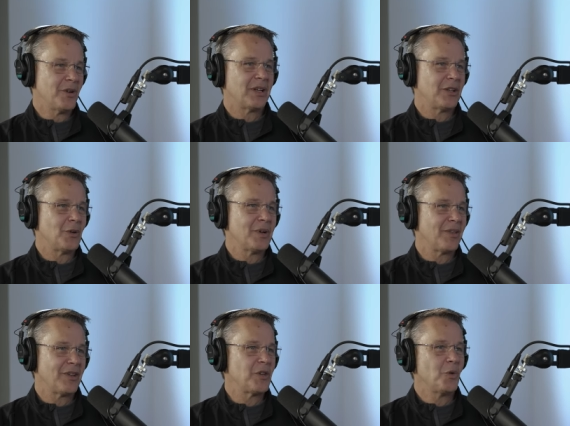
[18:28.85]
You get to do
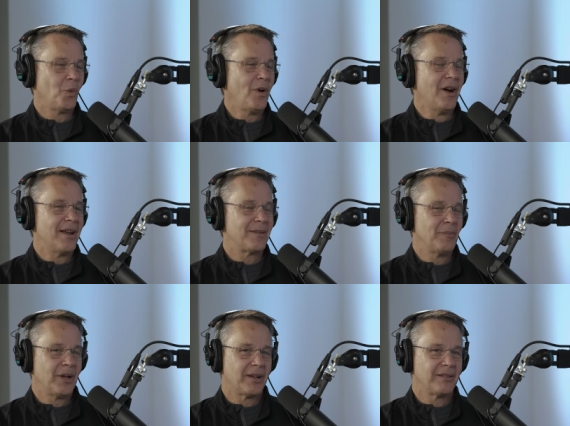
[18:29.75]
anything you want,
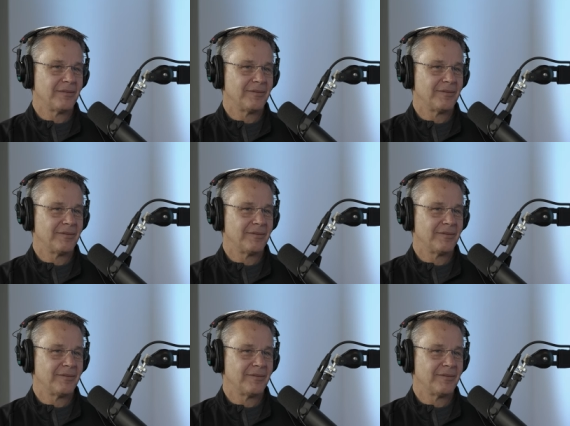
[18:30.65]
but